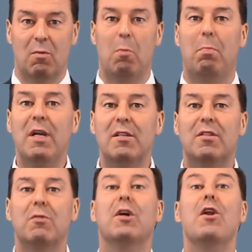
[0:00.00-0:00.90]
Well,
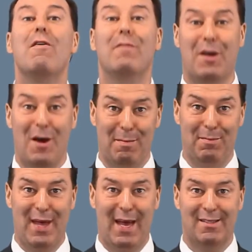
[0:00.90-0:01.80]
PRINCE2 can
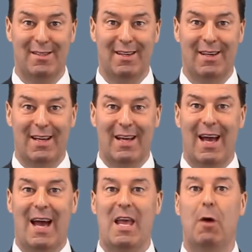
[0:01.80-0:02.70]
overcome that
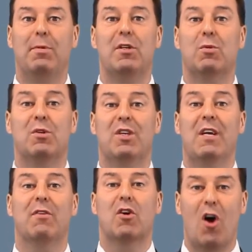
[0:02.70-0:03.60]
and help you to
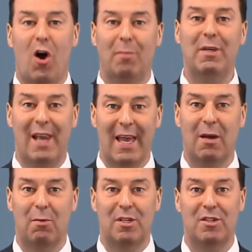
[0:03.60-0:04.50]
achieve a common
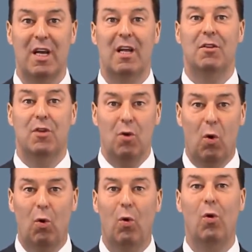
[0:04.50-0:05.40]
language that
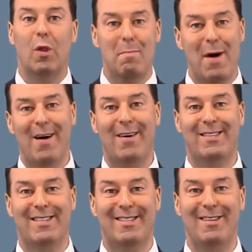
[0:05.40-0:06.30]
all
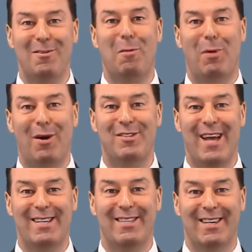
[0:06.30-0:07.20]
parties in your
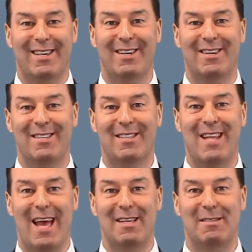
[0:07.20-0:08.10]
project can
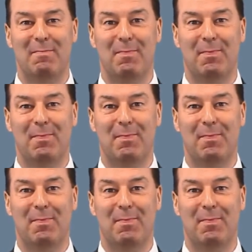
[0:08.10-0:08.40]
understand.